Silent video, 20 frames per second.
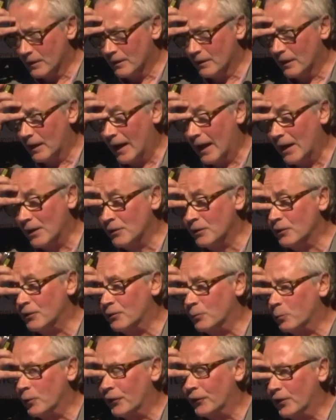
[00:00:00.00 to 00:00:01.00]
And
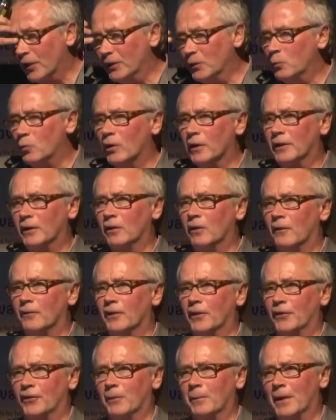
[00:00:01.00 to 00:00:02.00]
we started working on
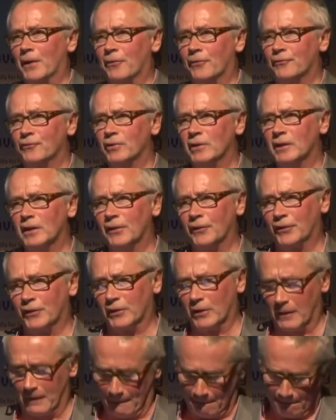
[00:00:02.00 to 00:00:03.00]
this about 3 years
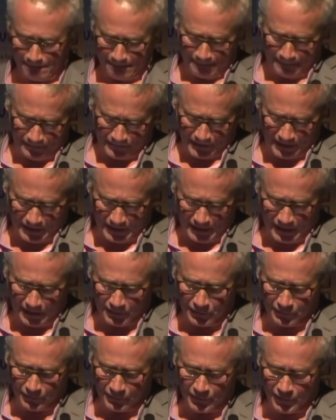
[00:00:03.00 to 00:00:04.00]
ago. And
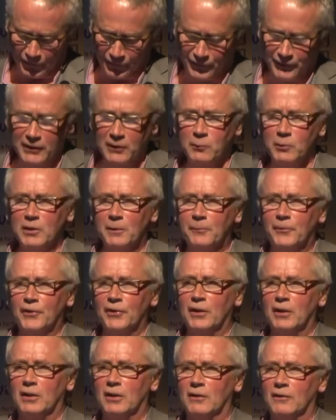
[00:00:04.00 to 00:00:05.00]
the first thing we
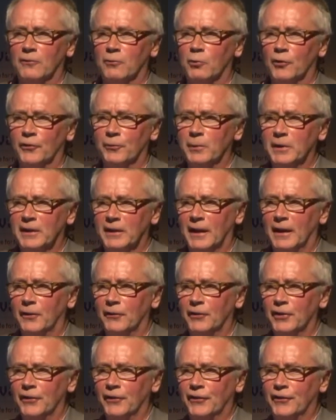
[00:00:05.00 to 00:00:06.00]
observed was we
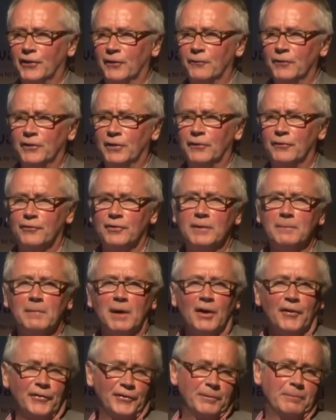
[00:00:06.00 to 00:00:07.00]
counted 73
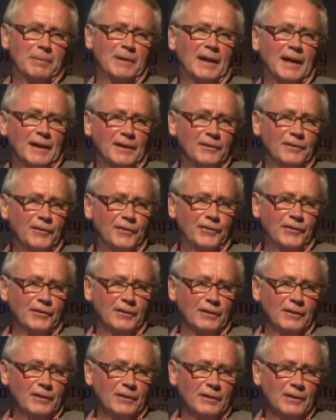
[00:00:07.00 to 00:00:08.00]
master plans
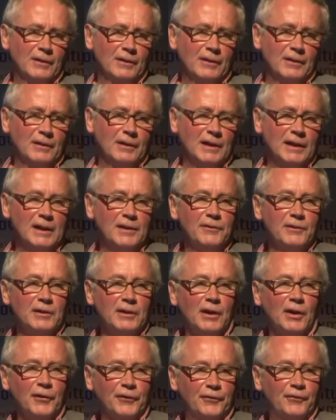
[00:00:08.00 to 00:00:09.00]
in the
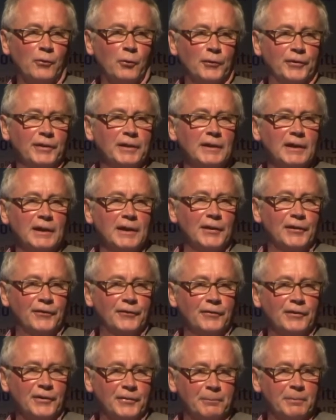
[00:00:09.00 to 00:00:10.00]
last 40 years
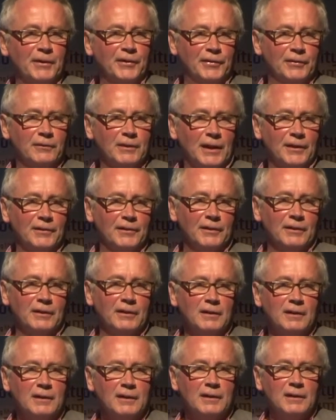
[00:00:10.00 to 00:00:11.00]
for this piece of London.
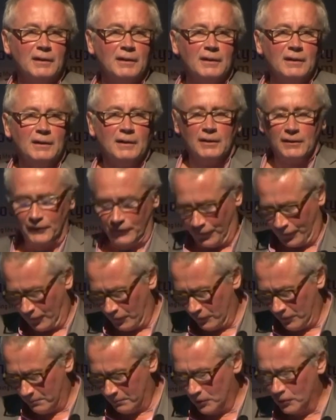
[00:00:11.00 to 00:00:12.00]

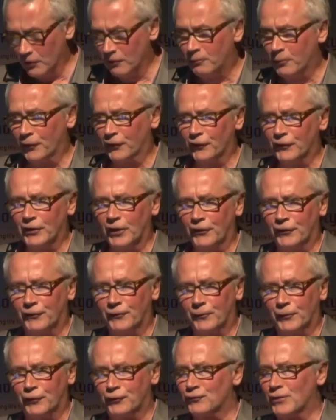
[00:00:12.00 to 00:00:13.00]
So the move was to
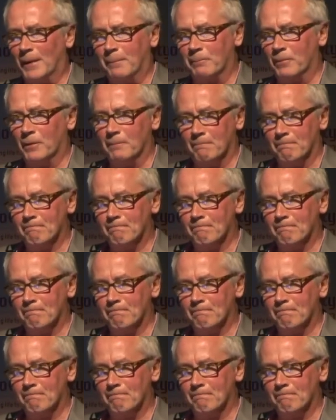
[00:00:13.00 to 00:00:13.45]
just scrap them.